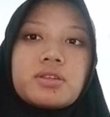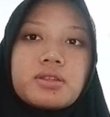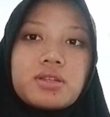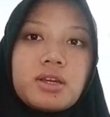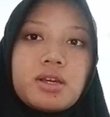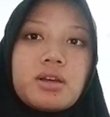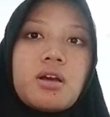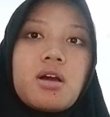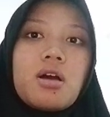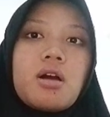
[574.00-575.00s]
of
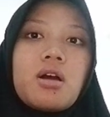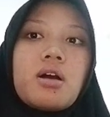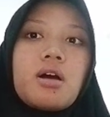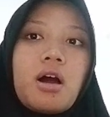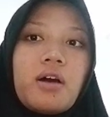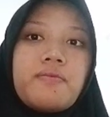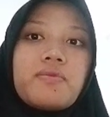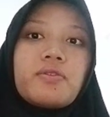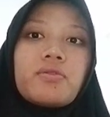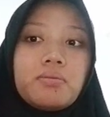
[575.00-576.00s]
grammar,
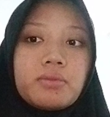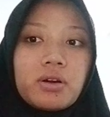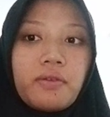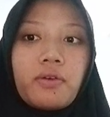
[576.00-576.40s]
vocabulary,